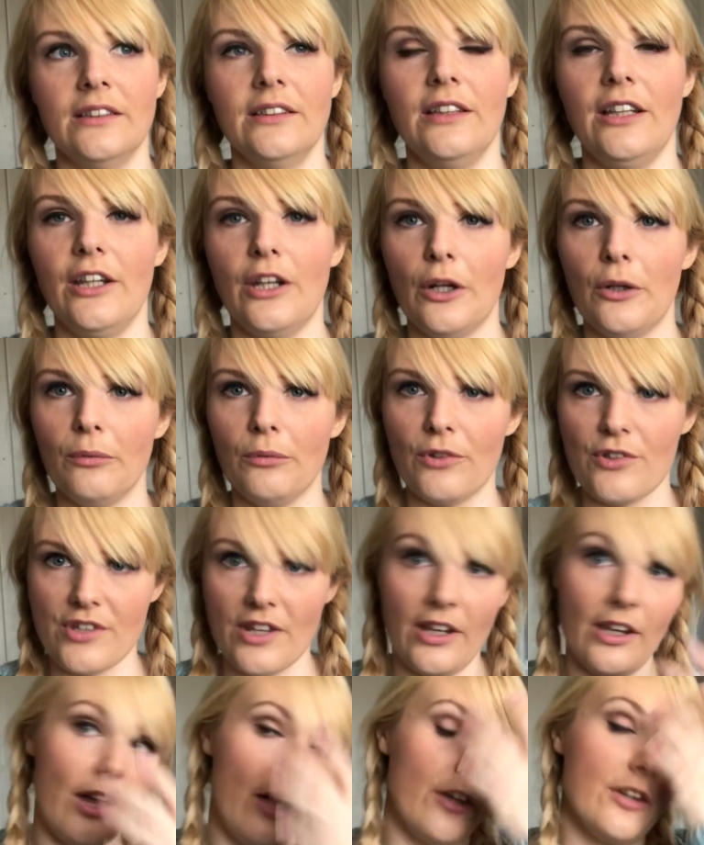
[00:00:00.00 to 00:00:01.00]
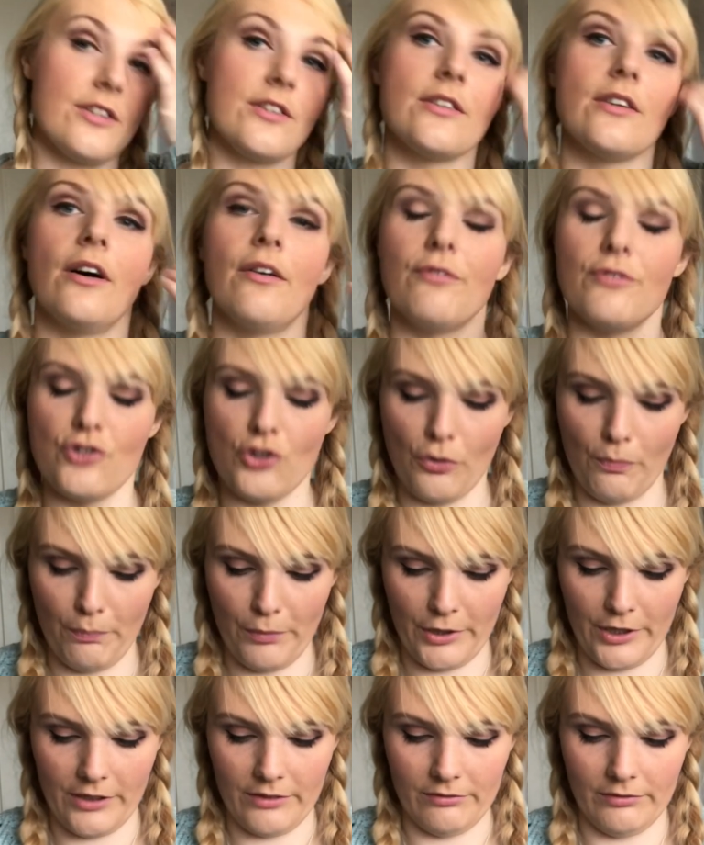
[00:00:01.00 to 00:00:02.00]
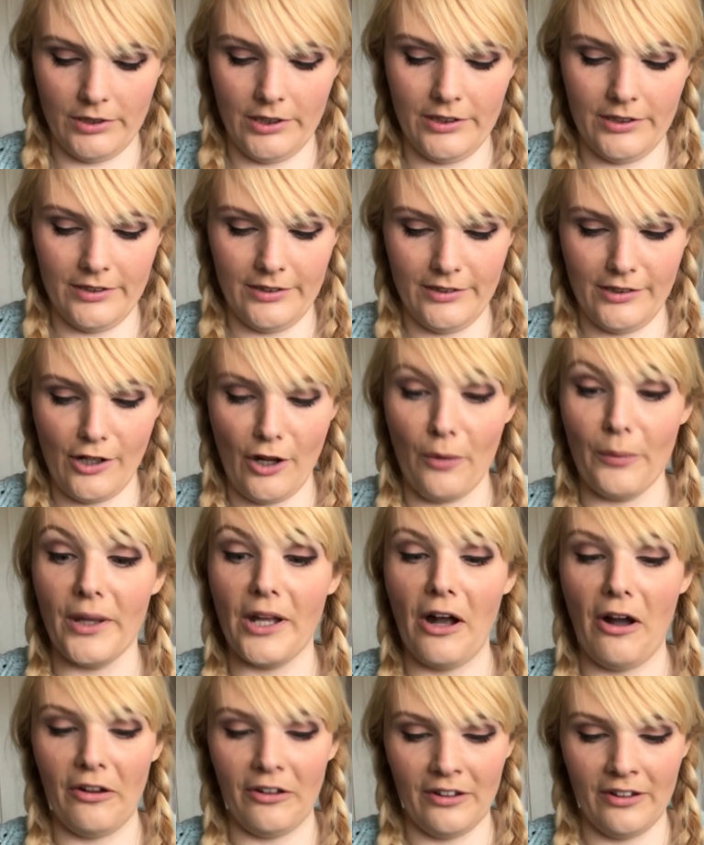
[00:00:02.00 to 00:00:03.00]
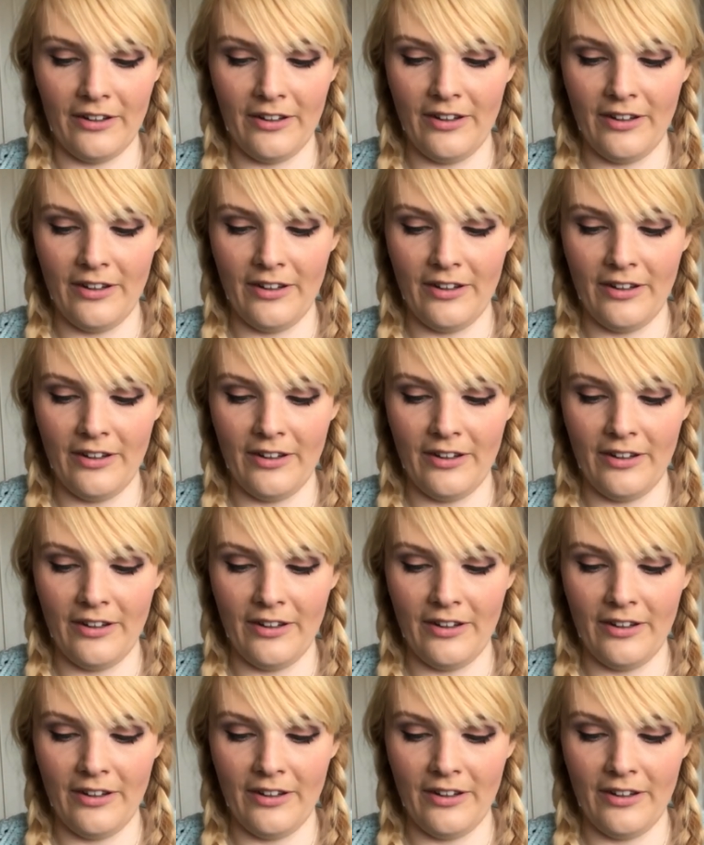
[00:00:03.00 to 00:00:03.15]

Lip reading: you know, there's a lot of jumper going on,